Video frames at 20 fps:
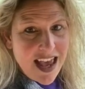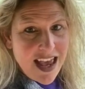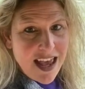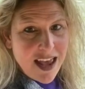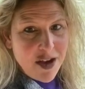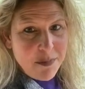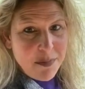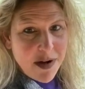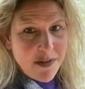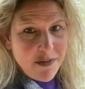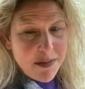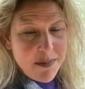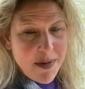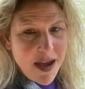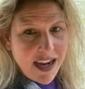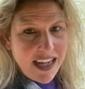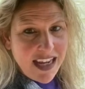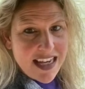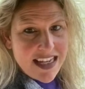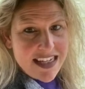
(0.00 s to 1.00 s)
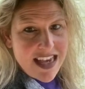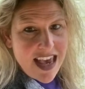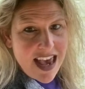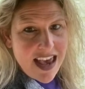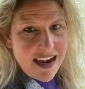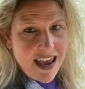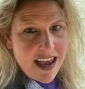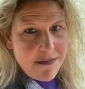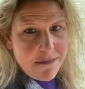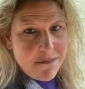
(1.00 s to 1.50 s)
I hope everybody has
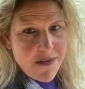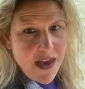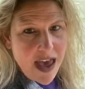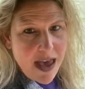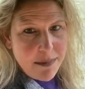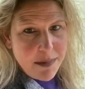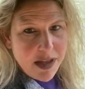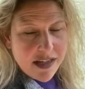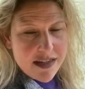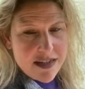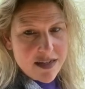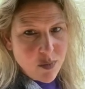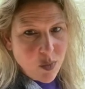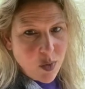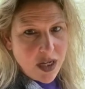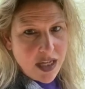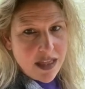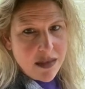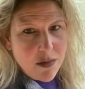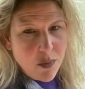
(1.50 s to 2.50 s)
had a fabulous week.